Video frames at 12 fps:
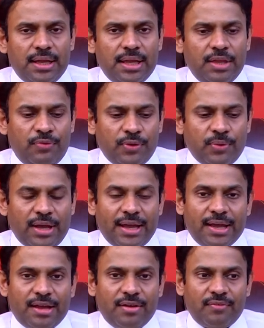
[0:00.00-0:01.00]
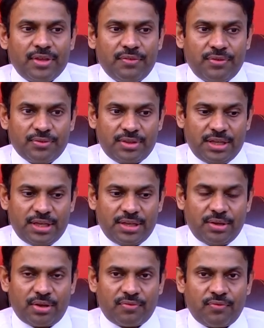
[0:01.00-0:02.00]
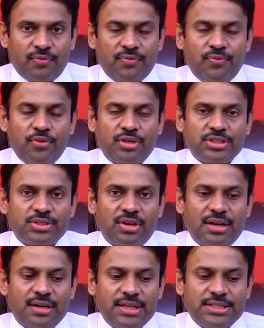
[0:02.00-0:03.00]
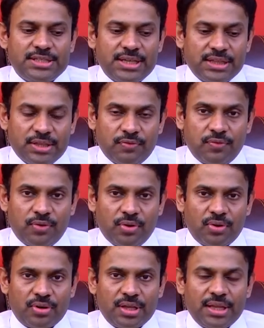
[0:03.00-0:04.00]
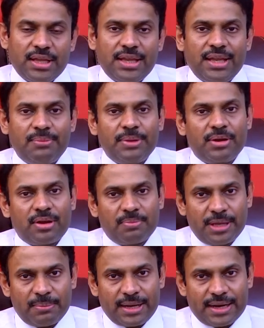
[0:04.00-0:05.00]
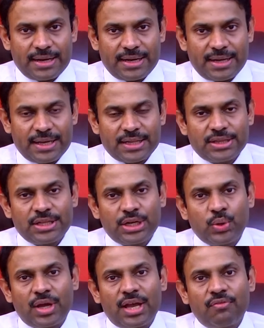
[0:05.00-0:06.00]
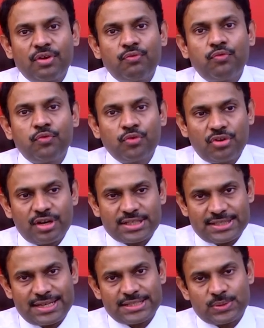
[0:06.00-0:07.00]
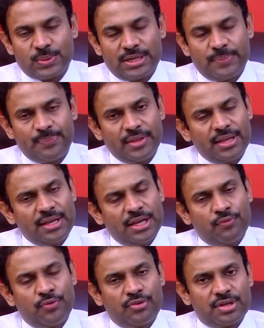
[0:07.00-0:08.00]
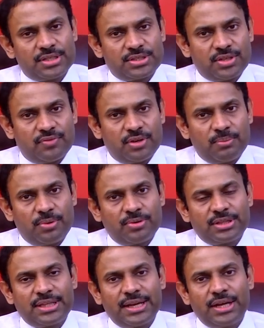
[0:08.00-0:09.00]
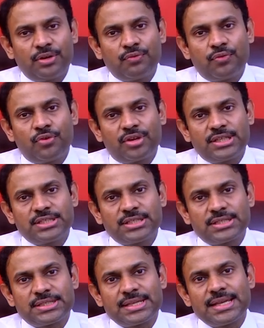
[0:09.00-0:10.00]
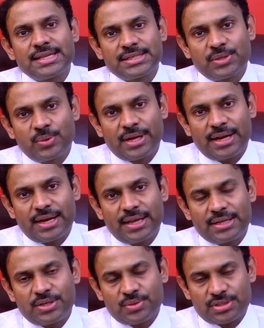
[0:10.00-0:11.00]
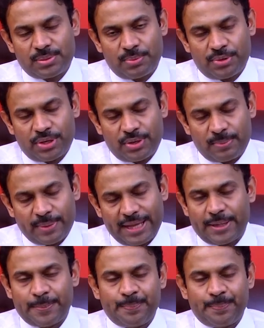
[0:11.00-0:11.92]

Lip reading: If you think your foot is not reaching the floor, it may not be a bad idea that you have a footrest as well. A footrest of about 3 to 4 inches is a good idea to support your back.